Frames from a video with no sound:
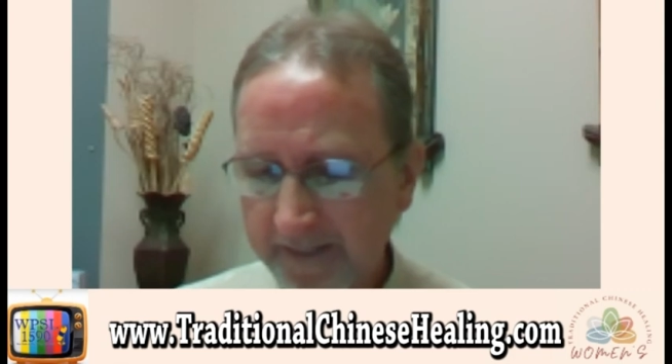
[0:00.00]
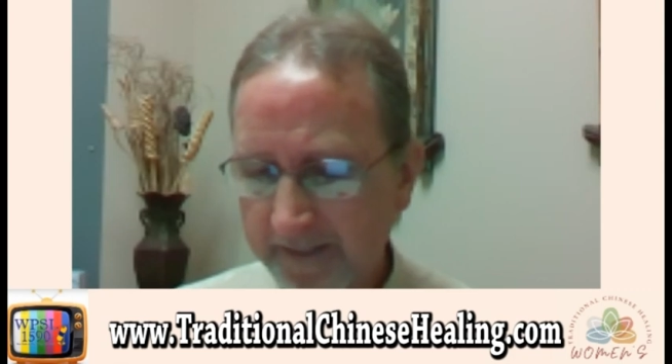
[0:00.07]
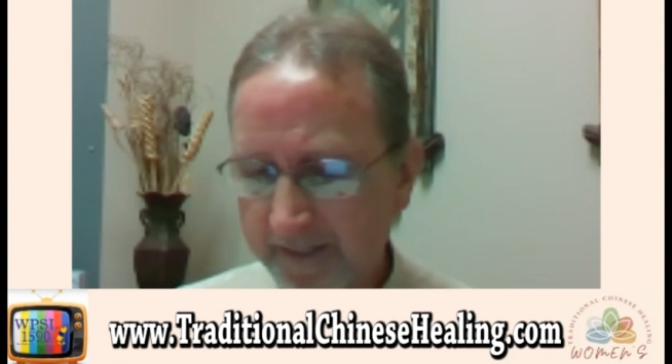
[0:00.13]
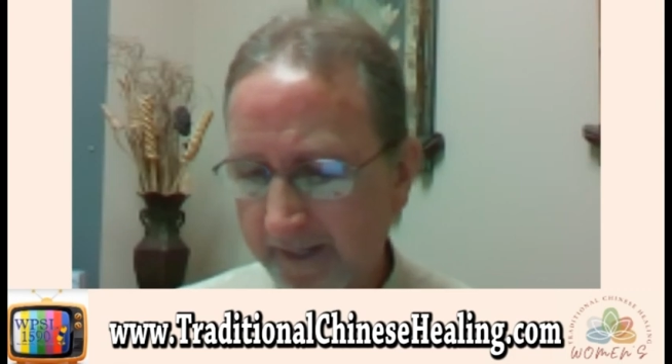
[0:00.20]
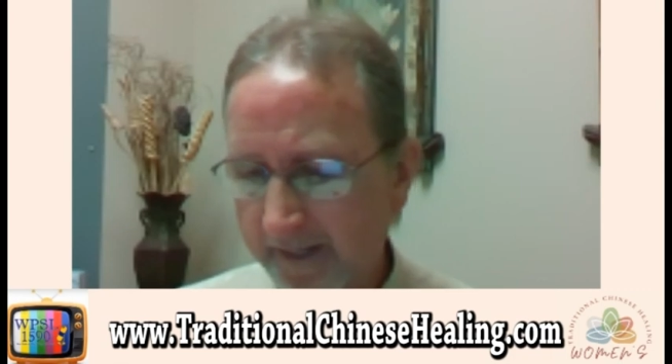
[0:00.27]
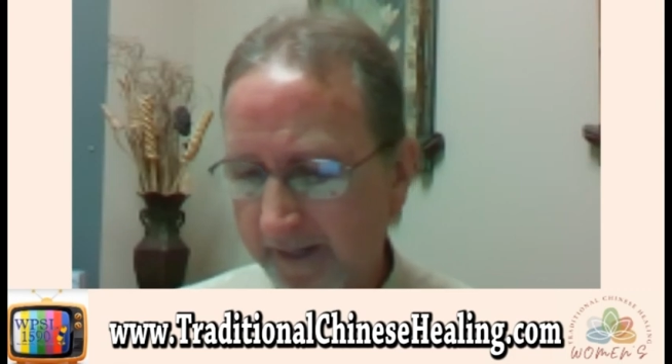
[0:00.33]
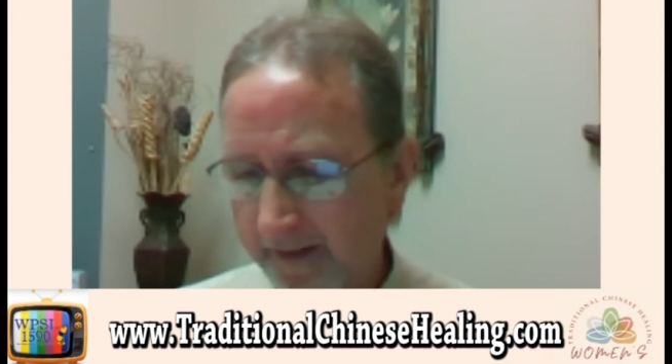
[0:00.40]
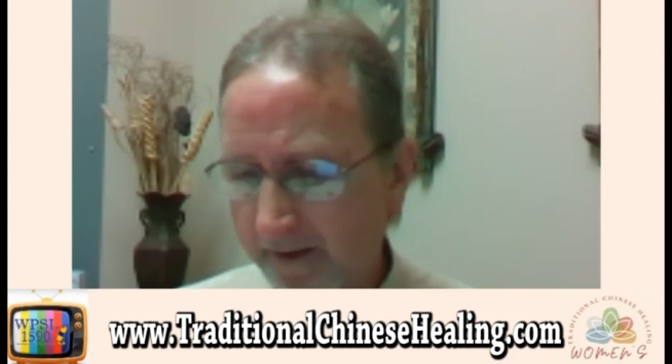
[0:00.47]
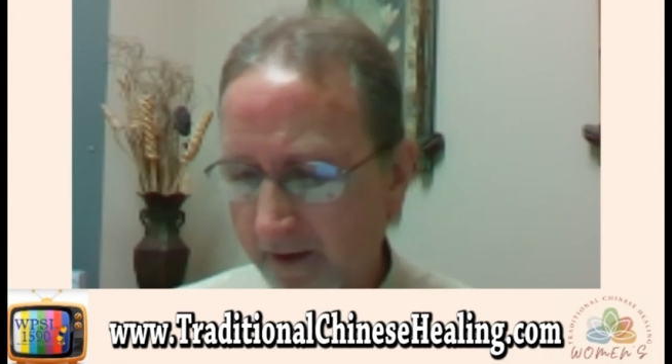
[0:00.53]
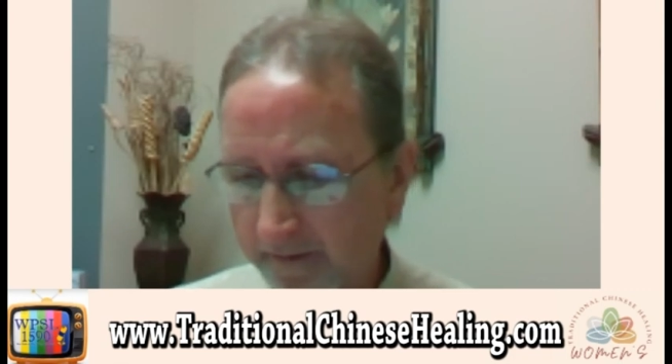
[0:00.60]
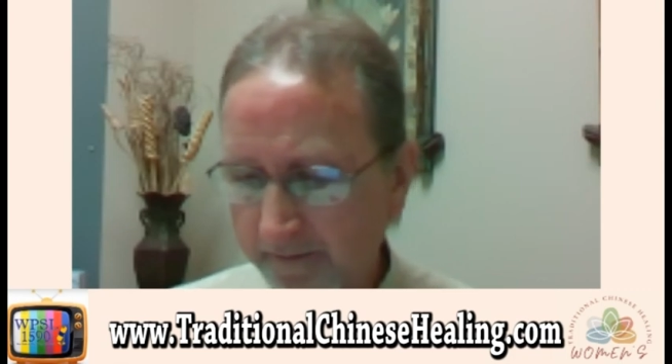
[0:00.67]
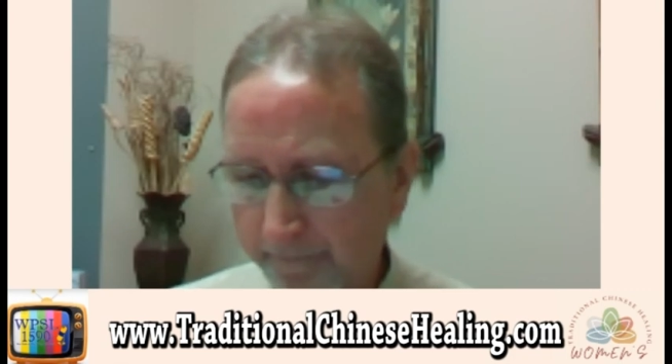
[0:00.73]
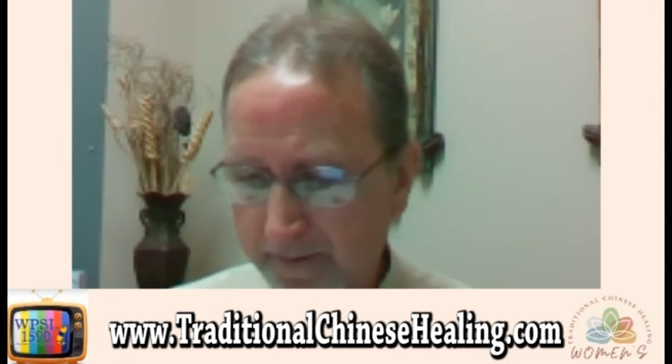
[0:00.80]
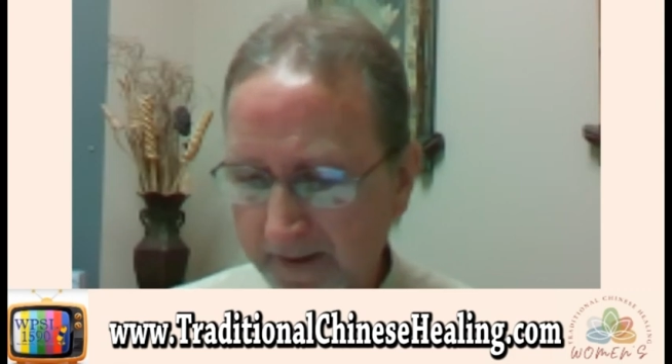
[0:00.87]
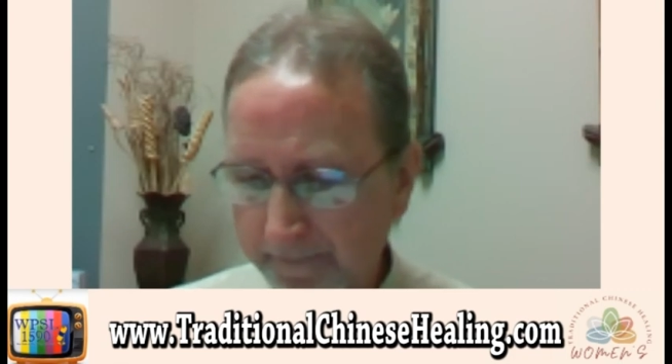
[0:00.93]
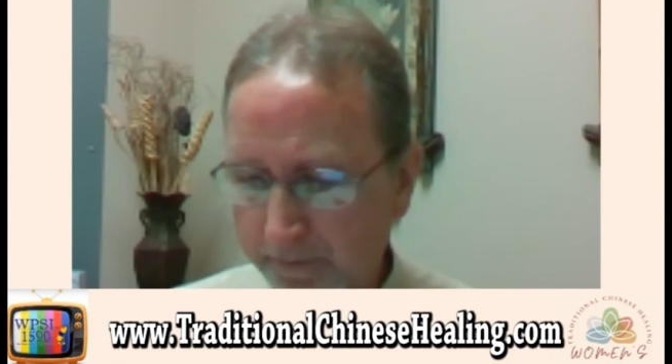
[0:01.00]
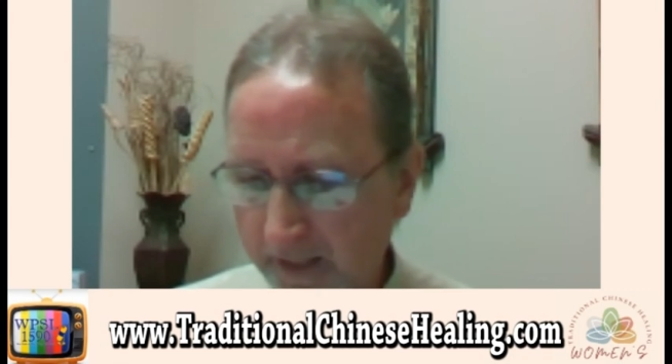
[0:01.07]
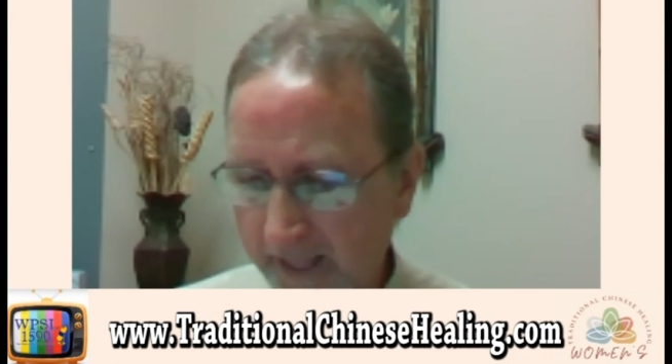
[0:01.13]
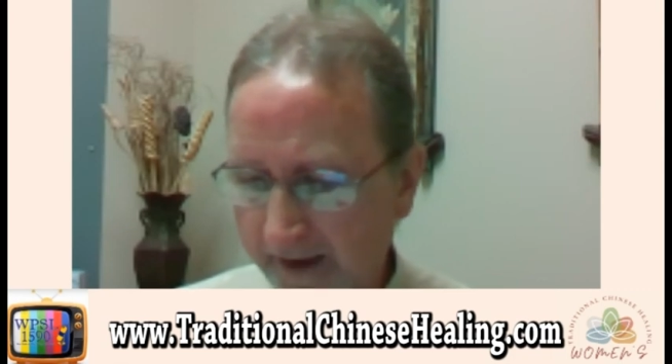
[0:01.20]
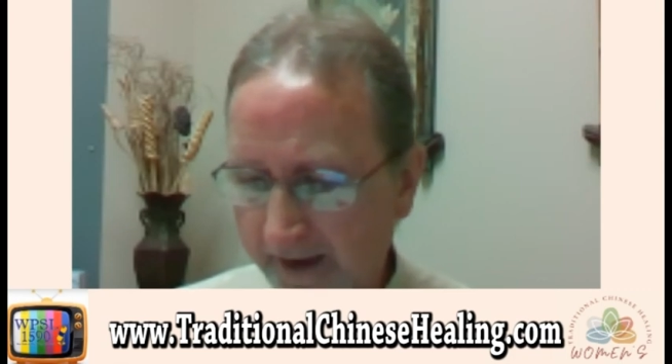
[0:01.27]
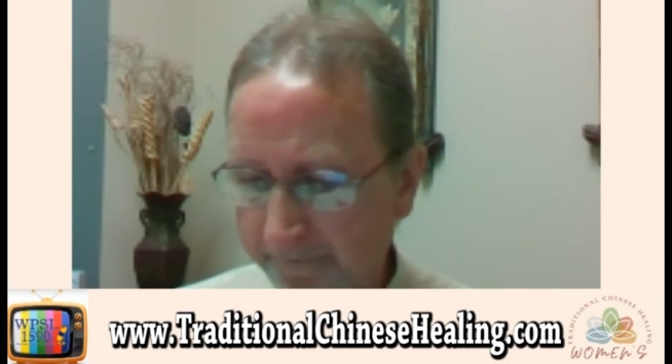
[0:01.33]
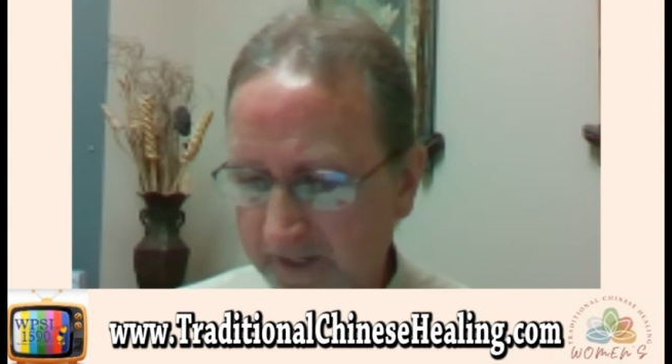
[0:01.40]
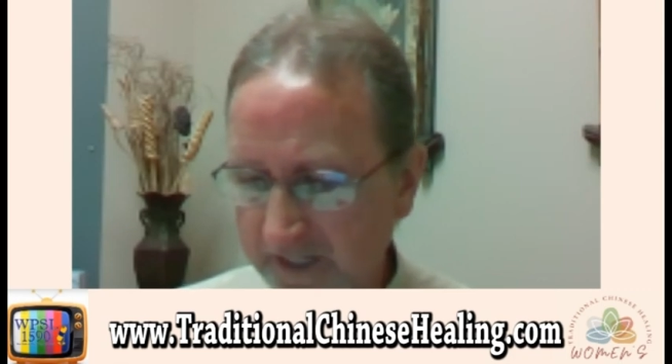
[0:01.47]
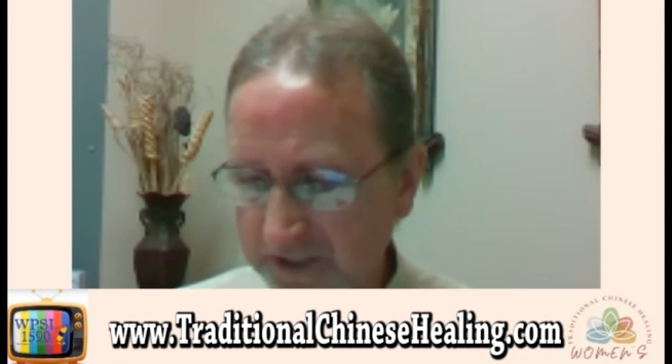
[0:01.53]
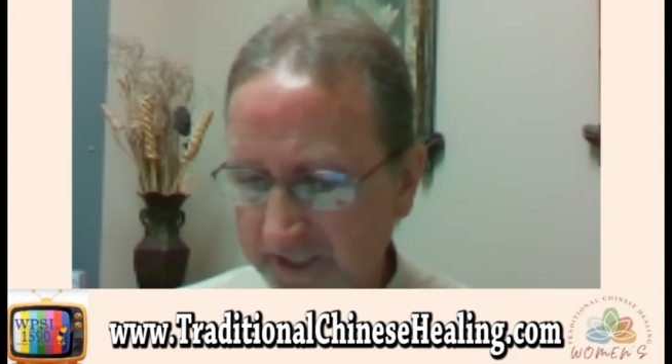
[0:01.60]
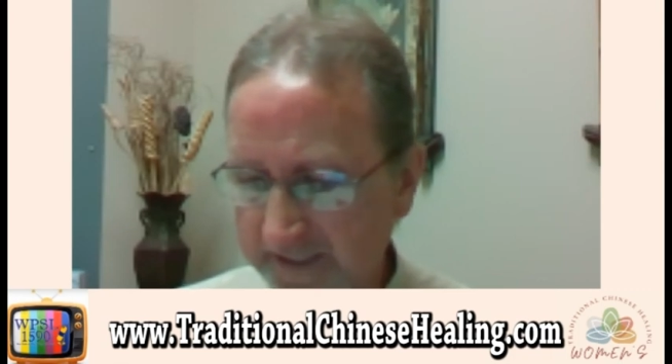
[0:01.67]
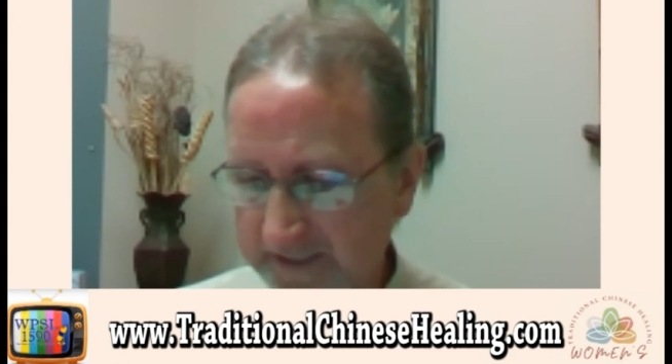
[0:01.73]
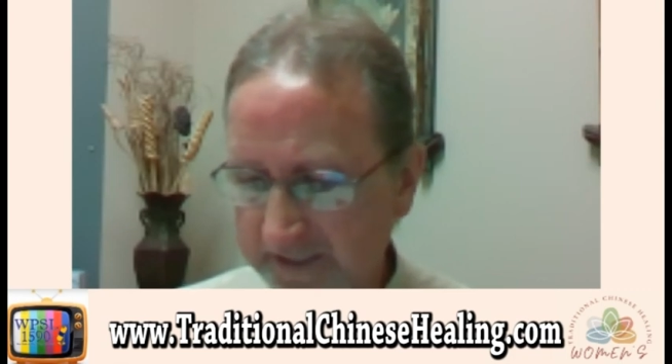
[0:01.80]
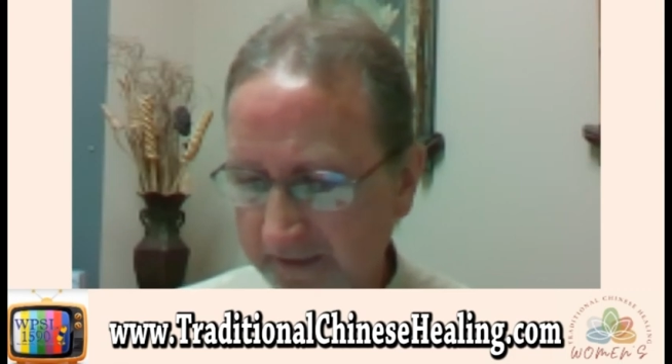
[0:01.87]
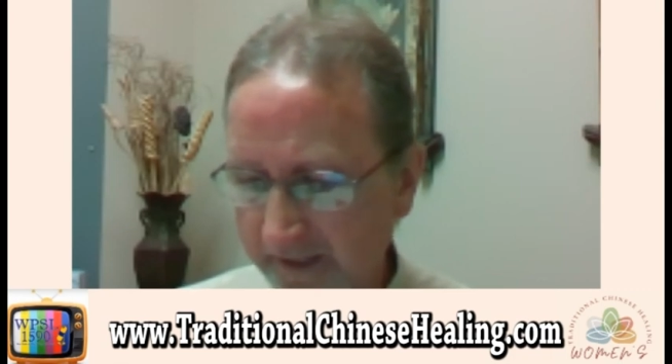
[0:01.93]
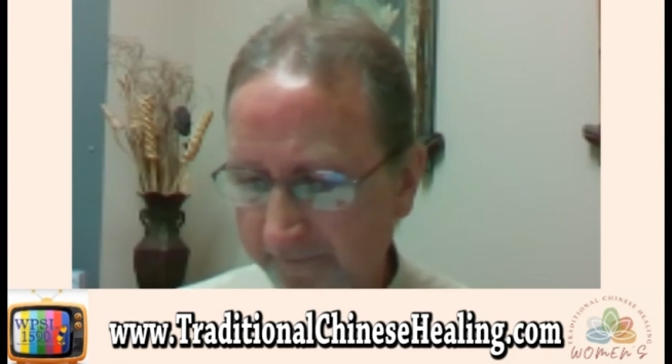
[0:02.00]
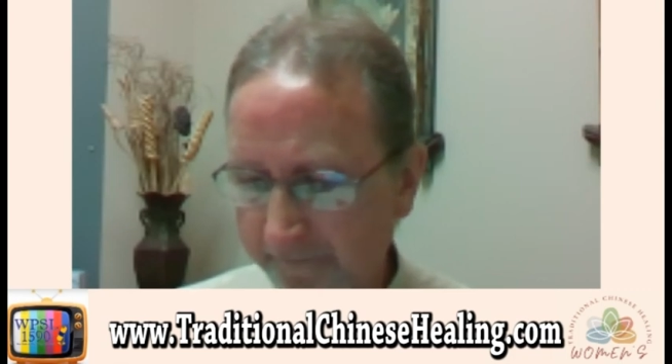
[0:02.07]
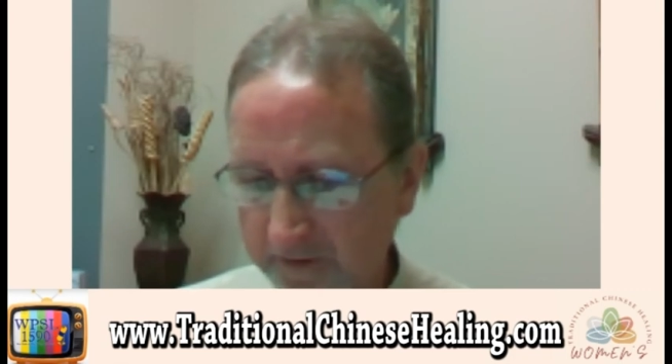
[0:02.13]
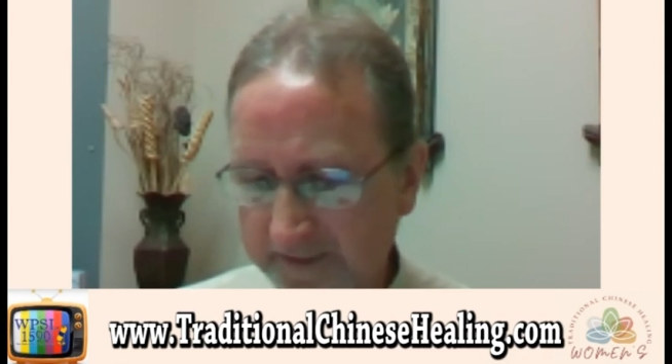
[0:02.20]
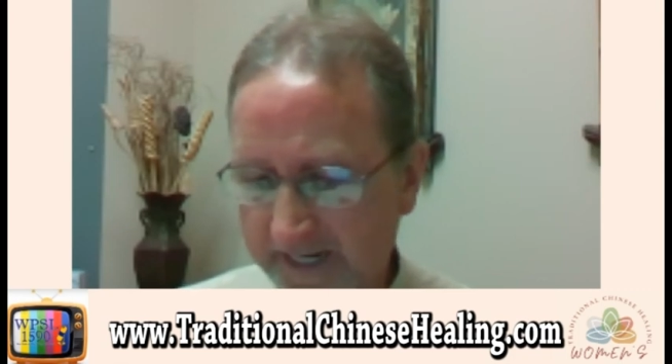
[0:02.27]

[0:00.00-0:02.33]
Uh, the people have congested livers,